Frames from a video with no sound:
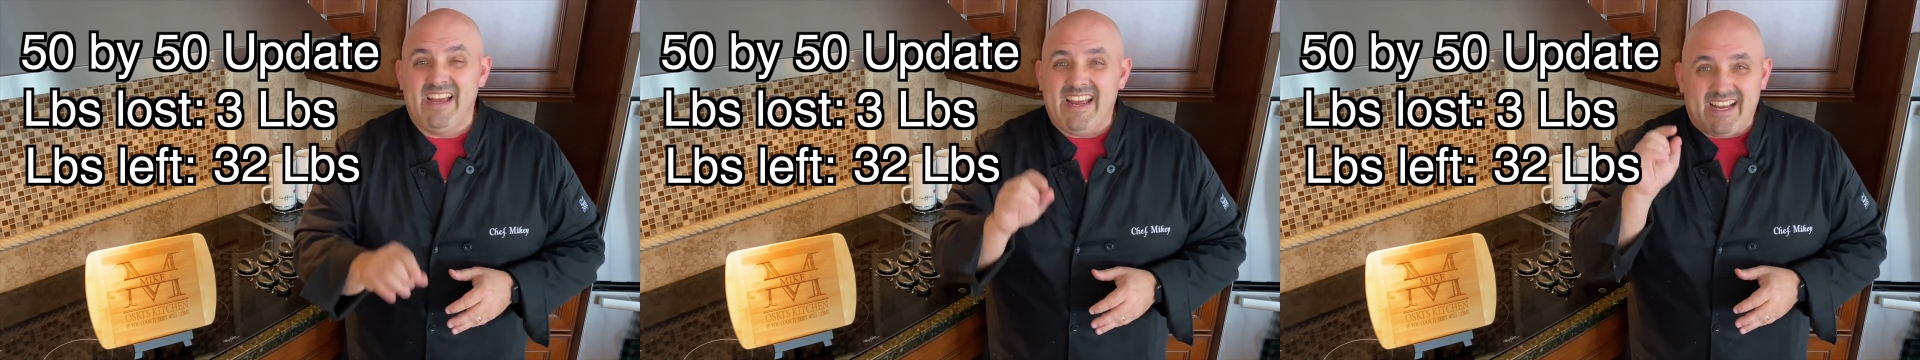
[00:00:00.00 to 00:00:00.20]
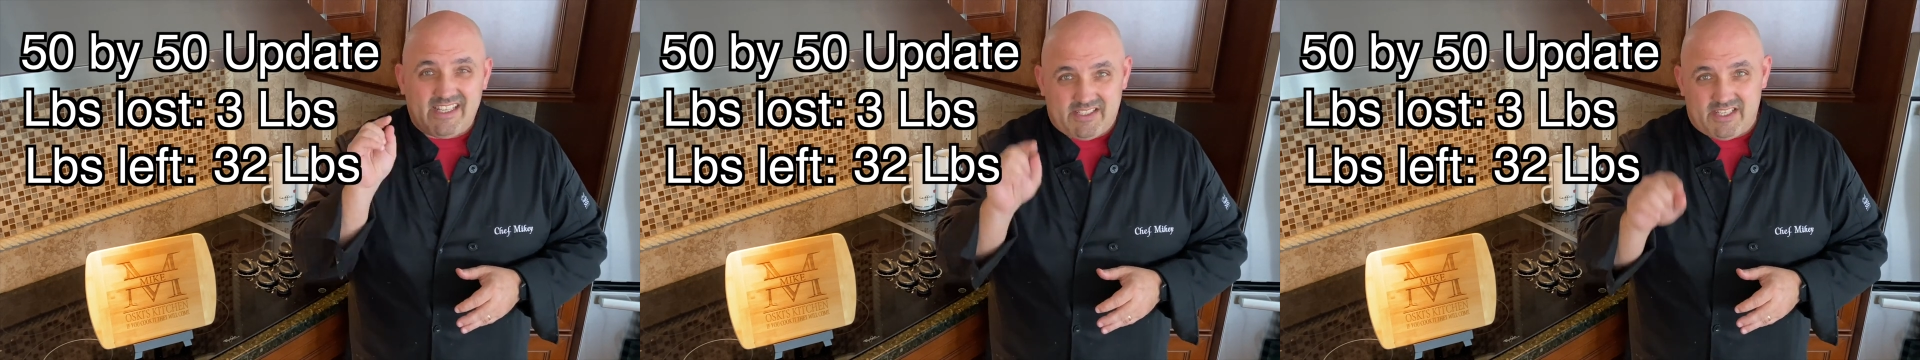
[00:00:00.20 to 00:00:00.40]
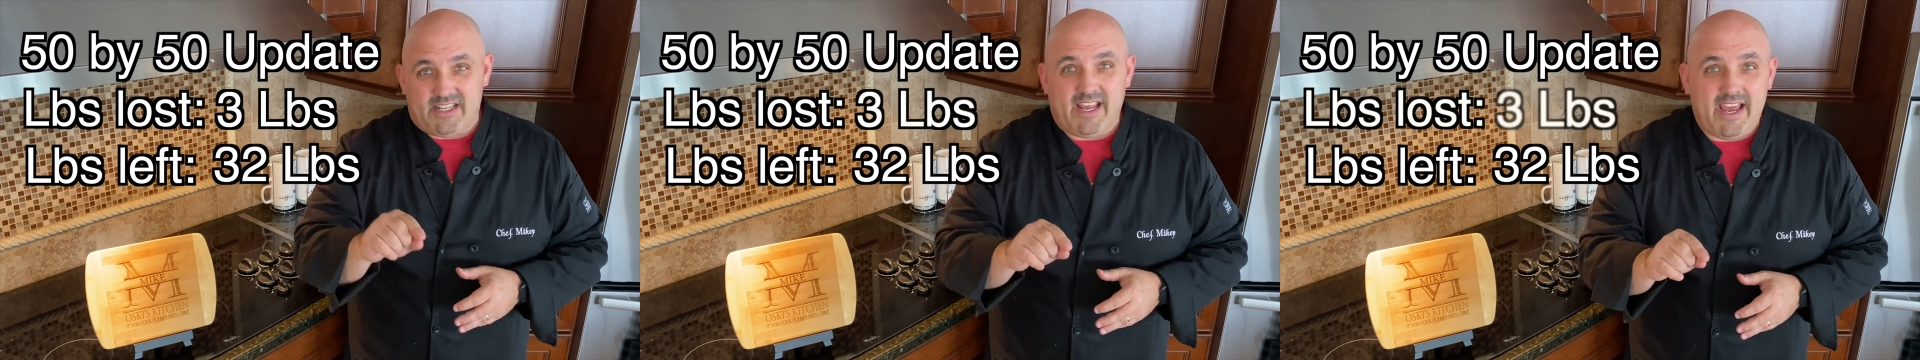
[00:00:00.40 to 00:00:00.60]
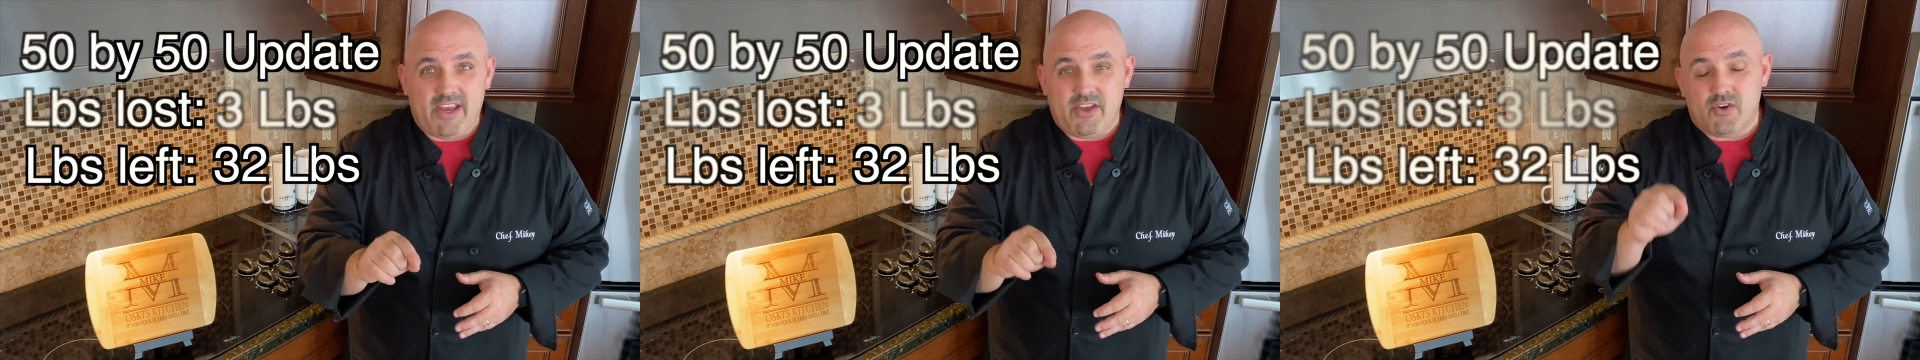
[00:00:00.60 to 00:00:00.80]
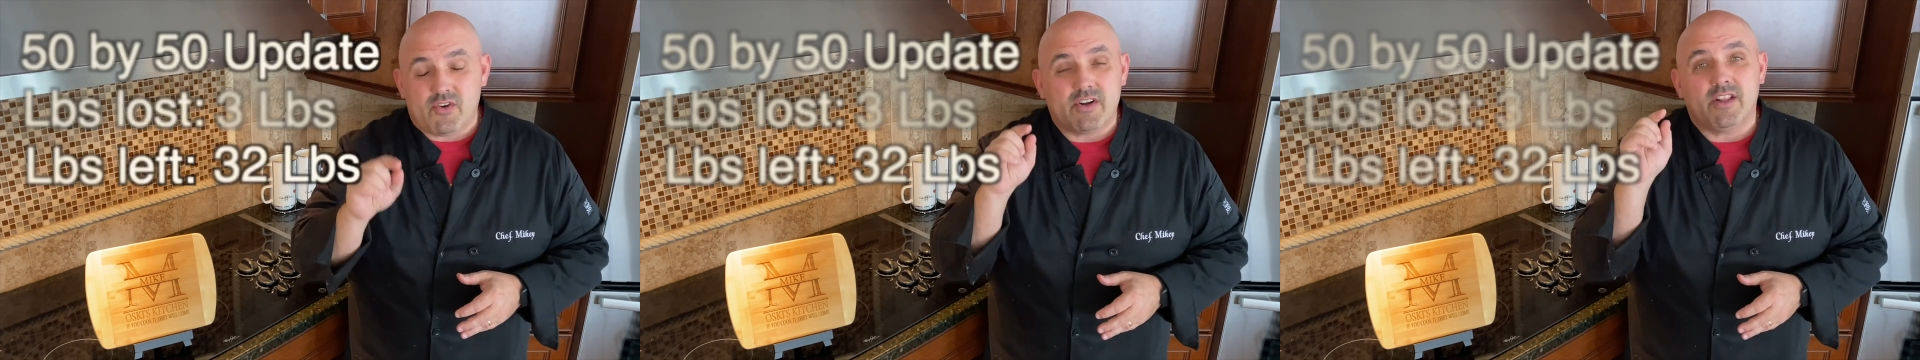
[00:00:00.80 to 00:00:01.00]
And today
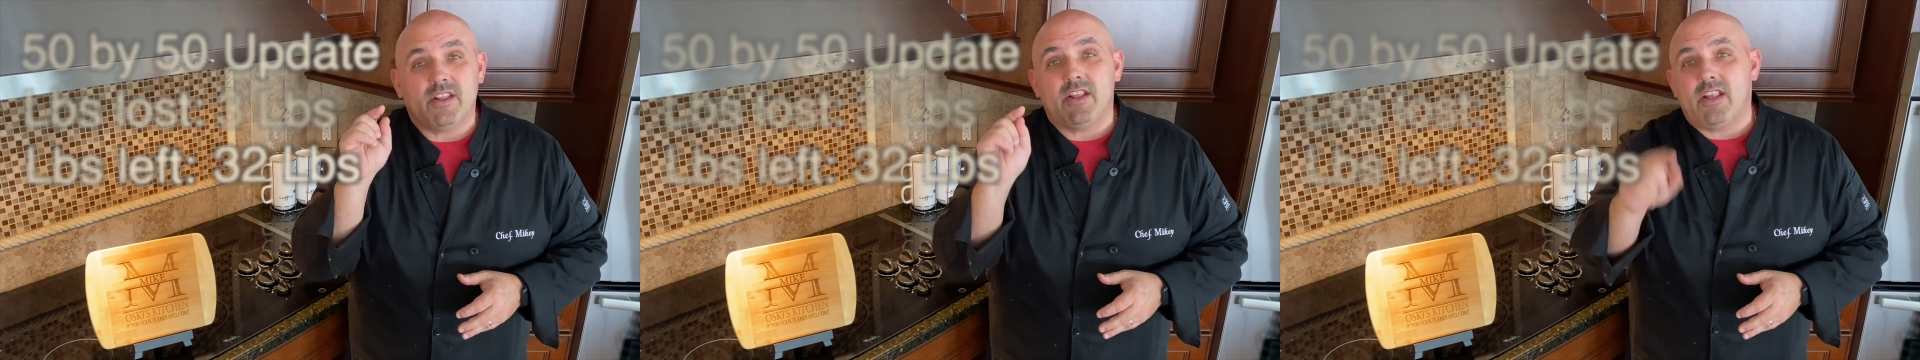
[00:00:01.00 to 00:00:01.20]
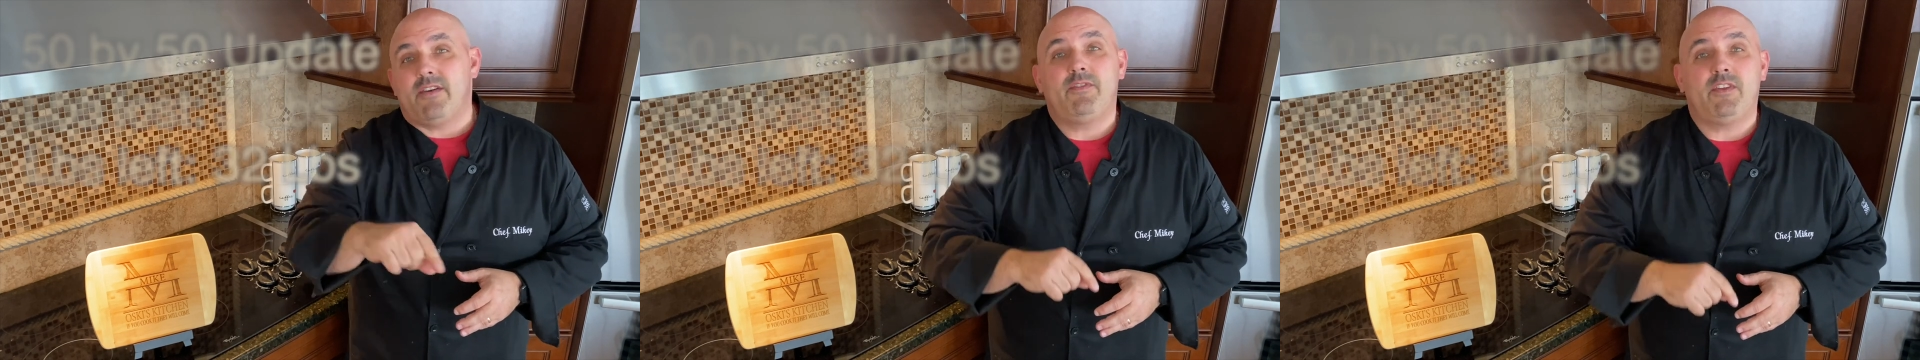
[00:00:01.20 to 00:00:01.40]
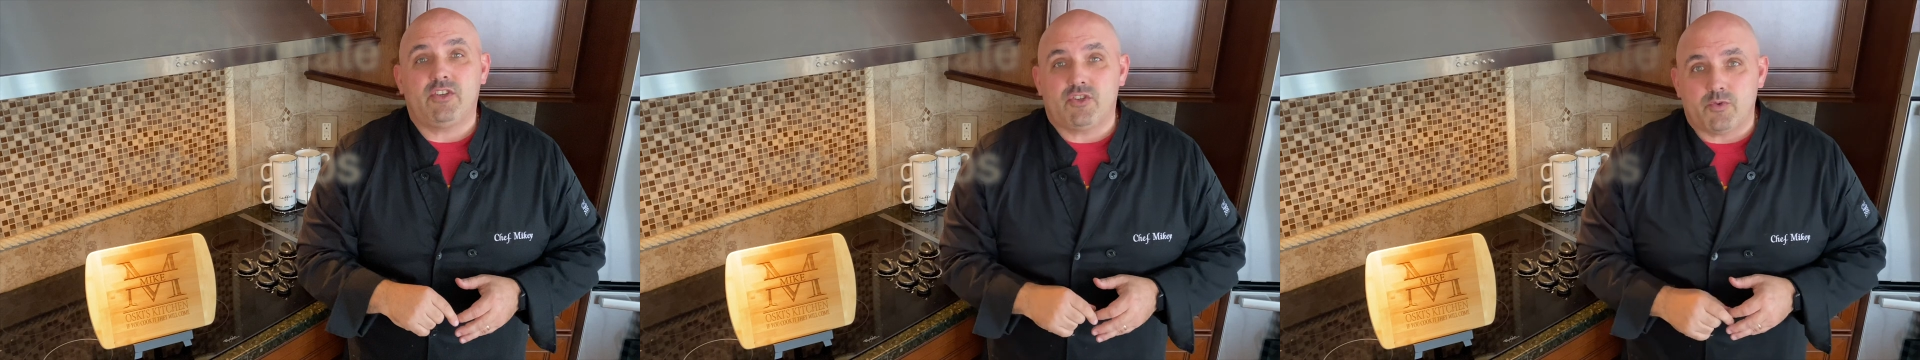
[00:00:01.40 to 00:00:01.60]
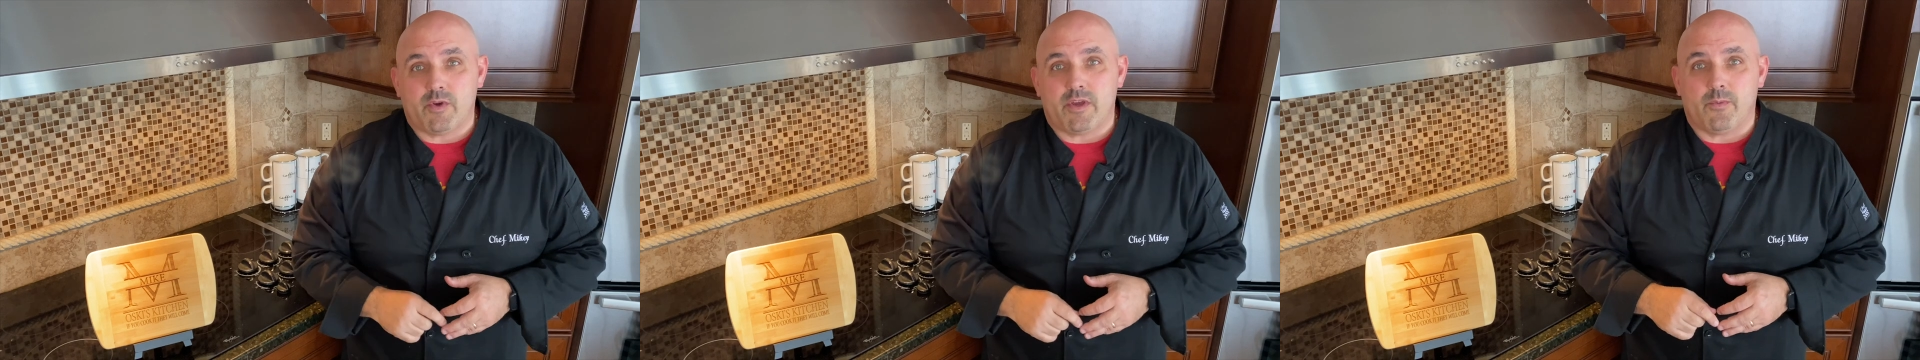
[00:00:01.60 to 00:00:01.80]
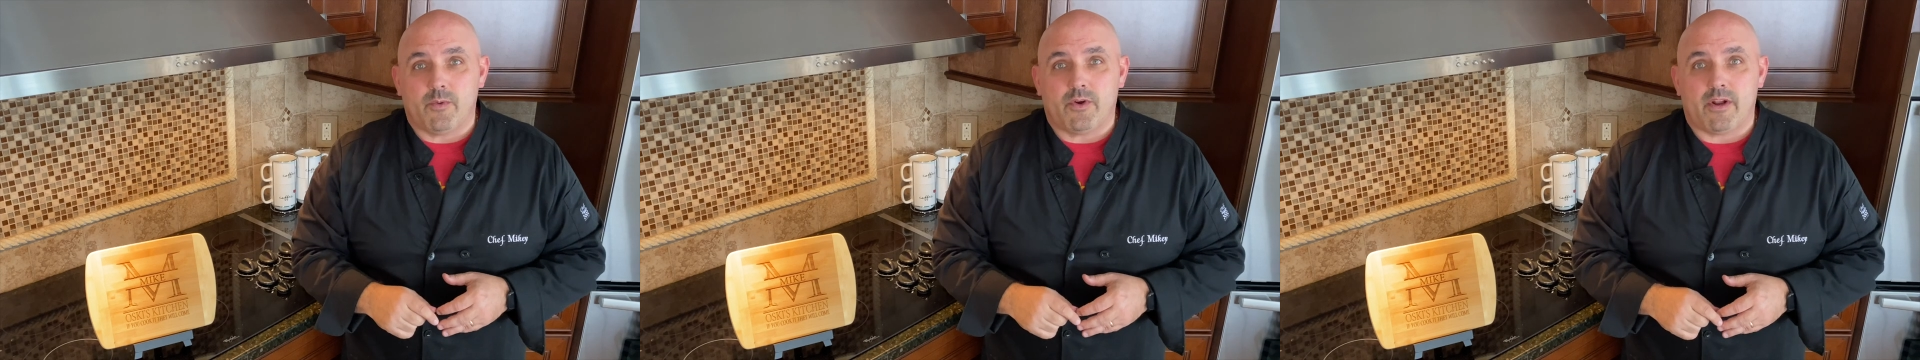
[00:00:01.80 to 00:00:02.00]
you're gonna love this
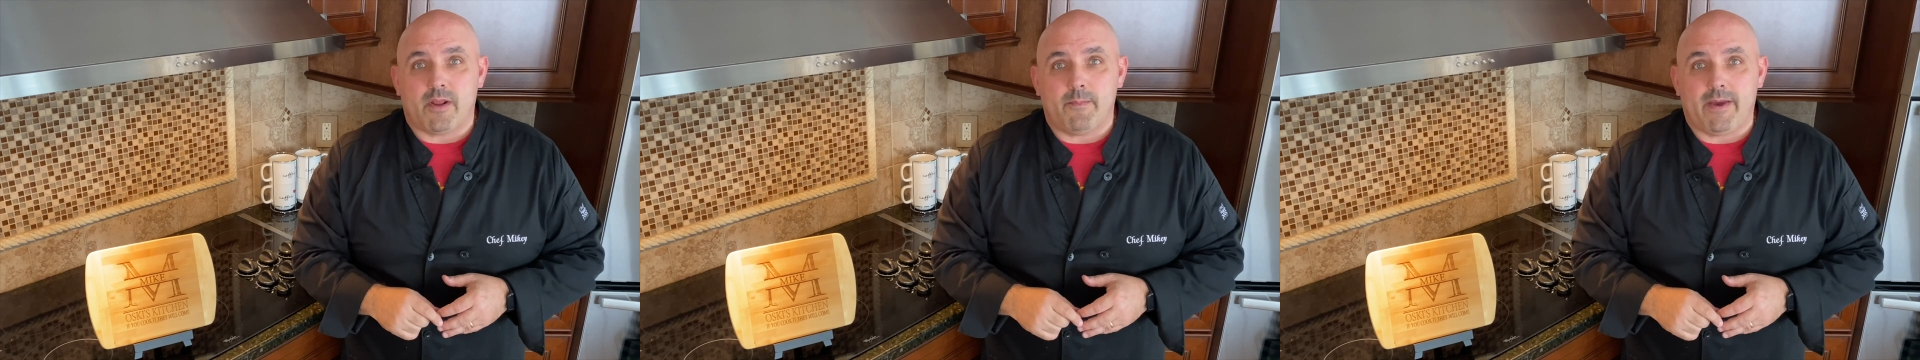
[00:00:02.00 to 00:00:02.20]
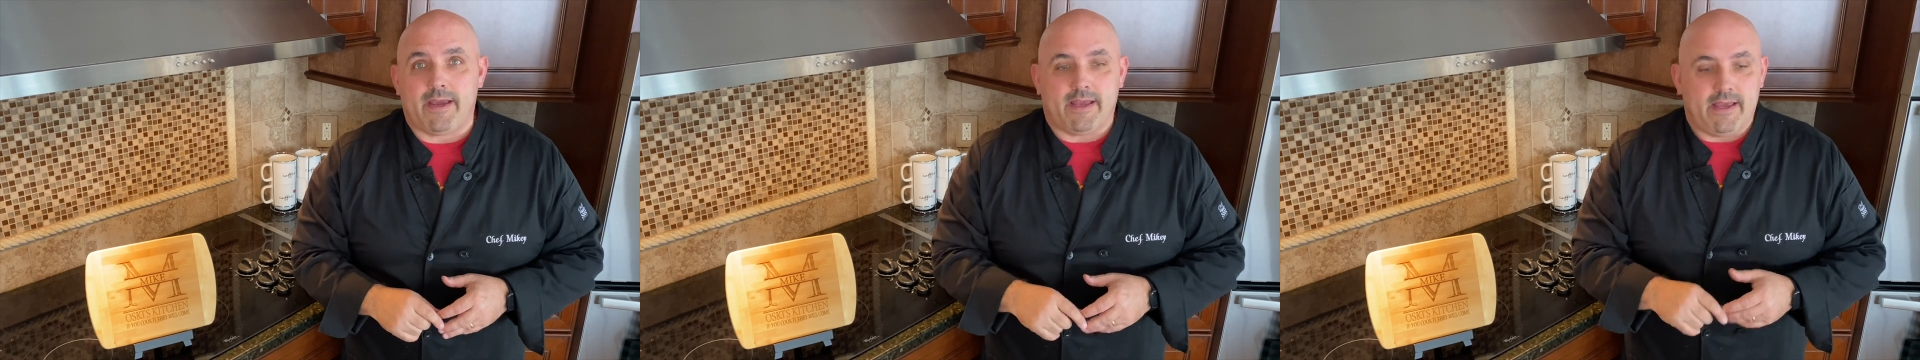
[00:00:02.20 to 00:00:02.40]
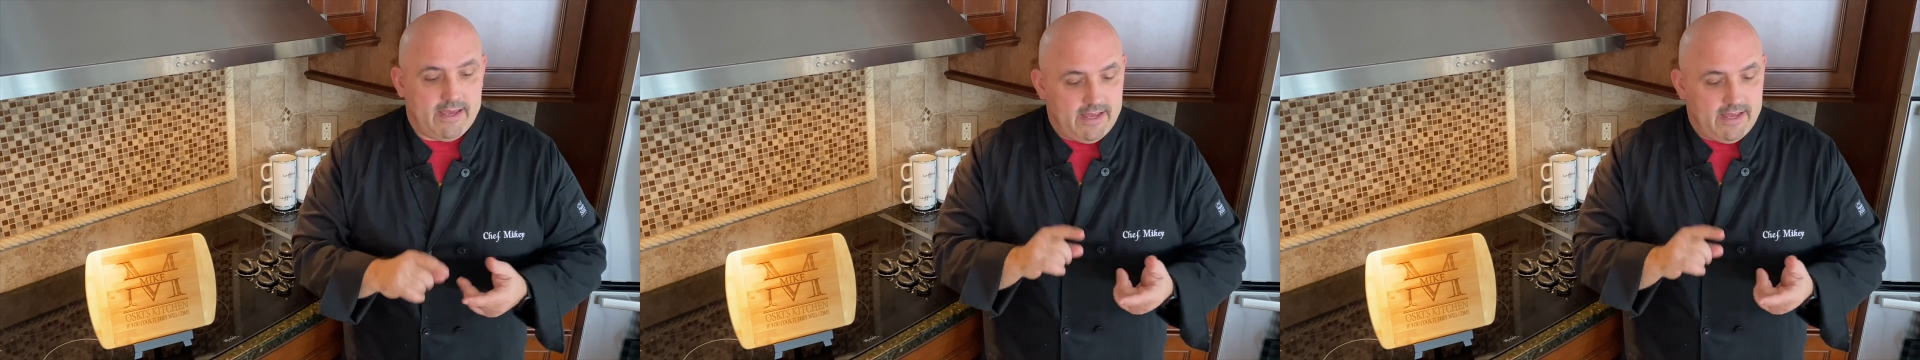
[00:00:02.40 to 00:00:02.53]
treat we're gonna make.